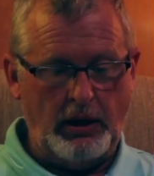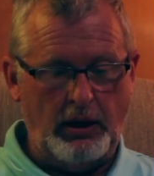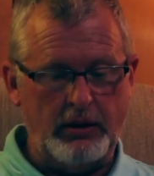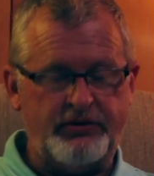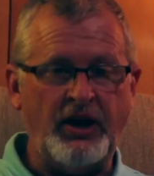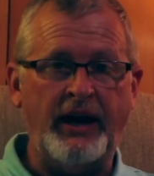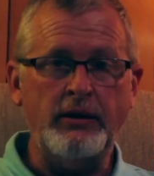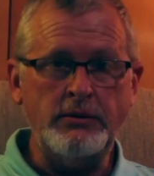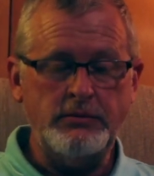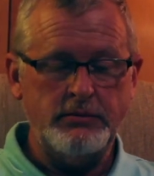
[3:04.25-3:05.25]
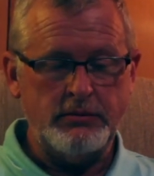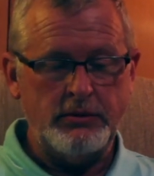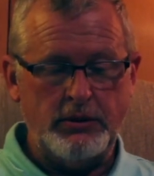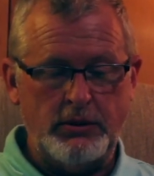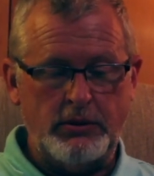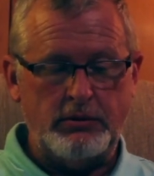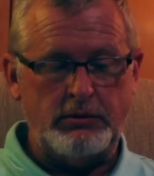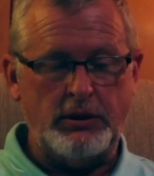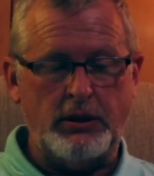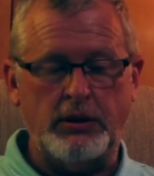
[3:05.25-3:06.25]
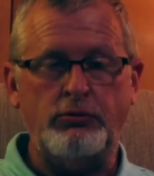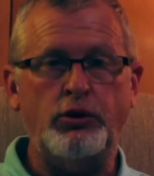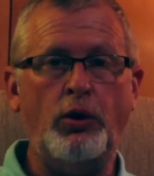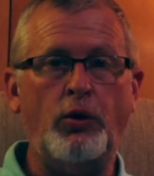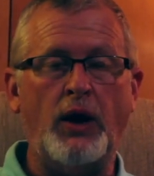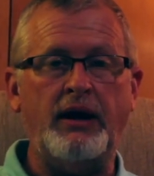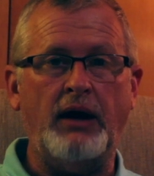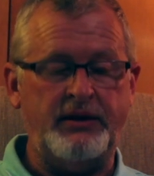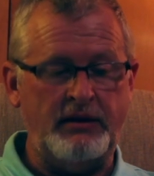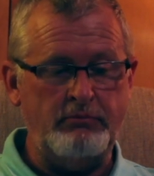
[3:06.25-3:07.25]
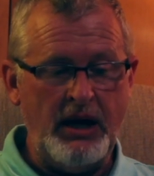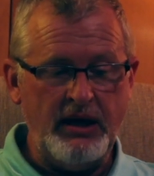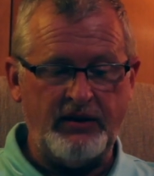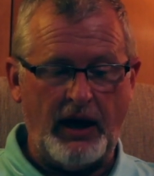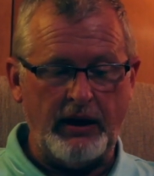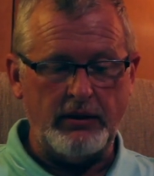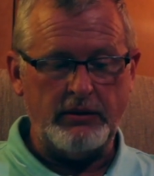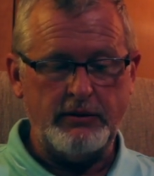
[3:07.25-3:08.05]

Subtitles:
A title? No, I didn't make a title."